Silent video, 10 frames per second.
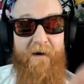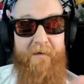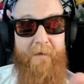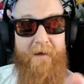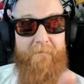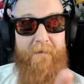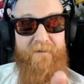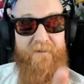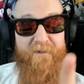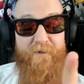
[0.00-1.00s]
my my
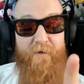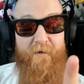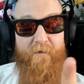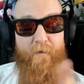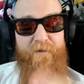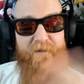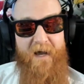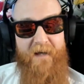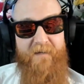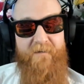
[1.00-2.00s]
sister Krista
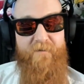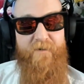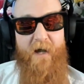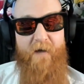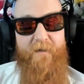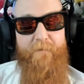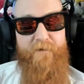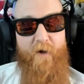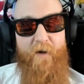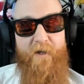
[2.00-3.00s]
had a child named
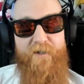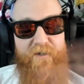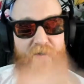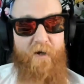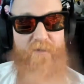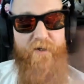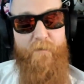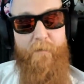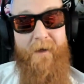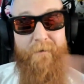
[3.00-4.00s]
Starling. She's not ginger,
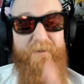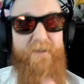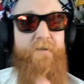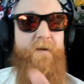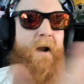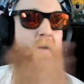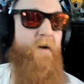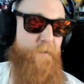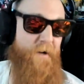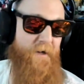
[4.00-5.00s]
but my other sister Erin
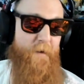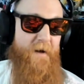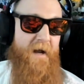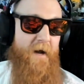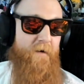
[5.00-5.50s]
is pregnant right now